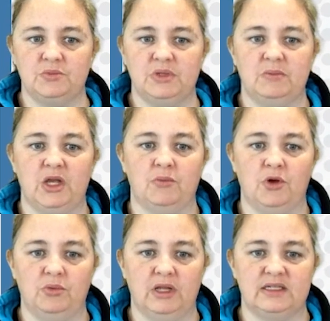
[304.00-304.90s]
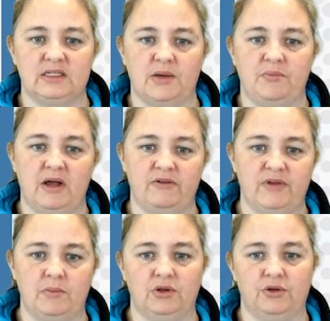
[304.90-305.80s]
be immobilized above
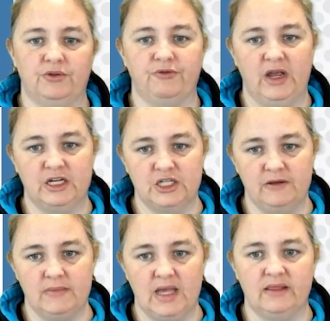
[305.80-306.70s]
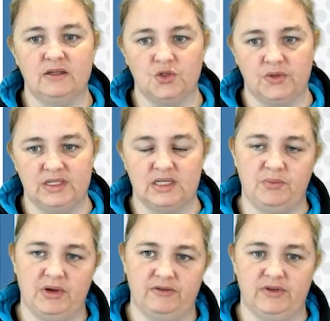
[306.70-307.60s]
and below the fracture and the joint
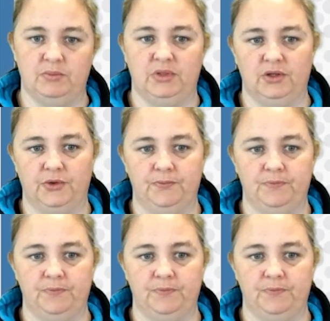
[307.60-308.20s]
above and below.